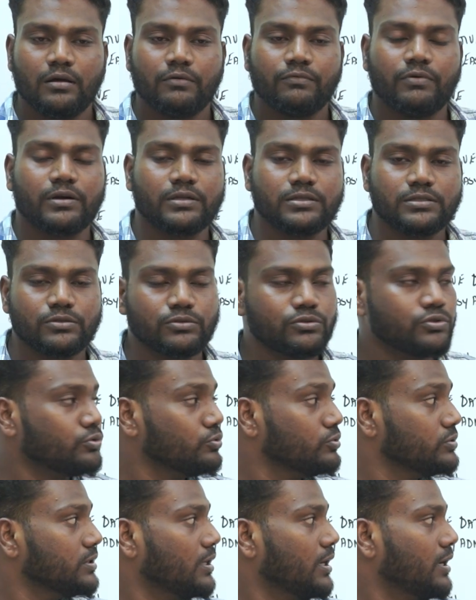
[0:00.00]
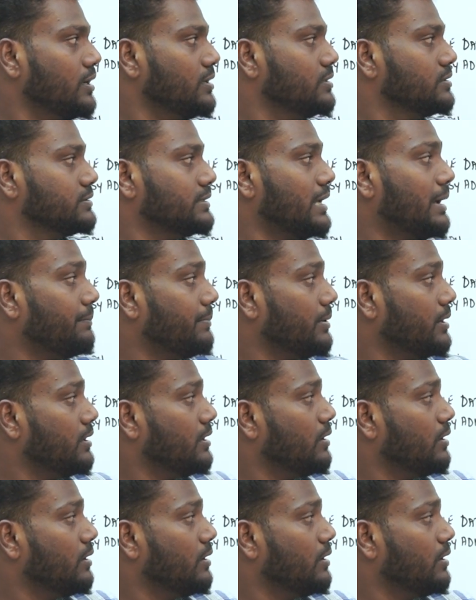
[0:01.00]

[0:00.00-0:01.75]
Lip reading: for us to choose a sample.